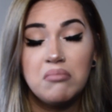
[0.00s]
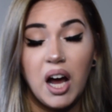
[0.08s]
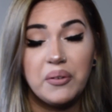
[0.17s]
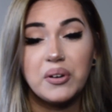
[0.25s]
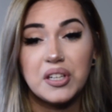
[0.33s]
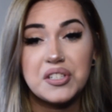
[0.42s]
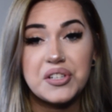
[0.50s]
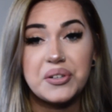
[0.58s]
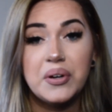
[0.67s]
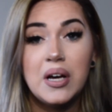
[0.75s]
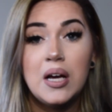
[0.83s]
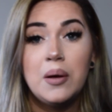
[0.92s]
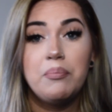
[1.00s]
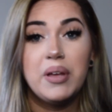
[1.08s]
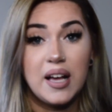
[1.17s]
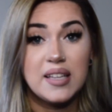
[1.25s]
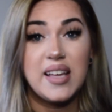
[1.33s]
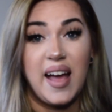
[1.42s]
I really do.
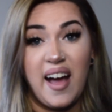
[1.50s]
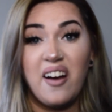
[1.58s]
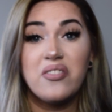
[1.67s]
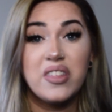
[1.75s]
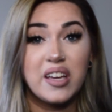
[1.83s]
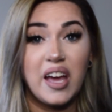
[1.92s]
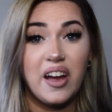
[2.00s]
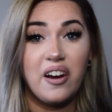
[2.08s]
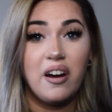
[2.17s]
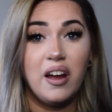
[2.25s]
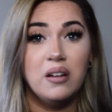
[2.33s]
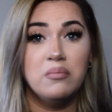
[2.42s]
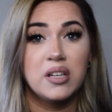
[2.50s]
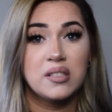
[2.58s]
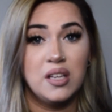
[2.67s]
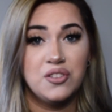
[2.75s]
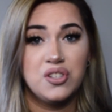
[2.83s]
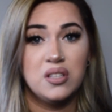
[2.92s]
Because I have thick hair and
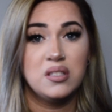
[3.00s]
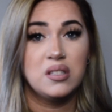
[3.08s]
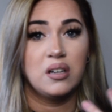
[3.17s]
extensions,